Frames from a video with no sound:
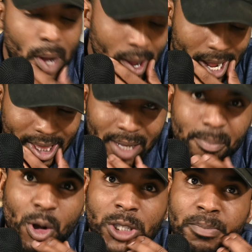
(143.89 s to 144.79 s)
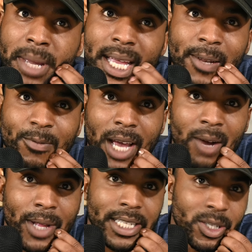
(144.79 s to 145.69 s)
I think most men kind of
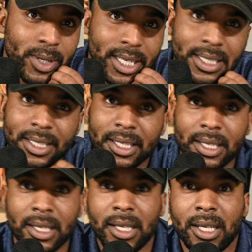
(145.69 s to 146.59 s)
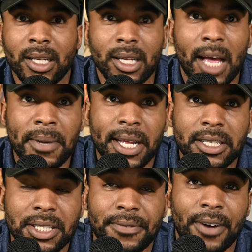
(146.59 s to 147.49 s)
relate to it because, I mean, it's
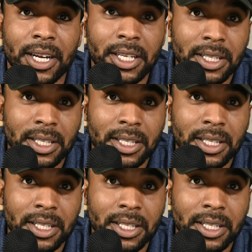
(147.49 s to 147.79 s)
just funny.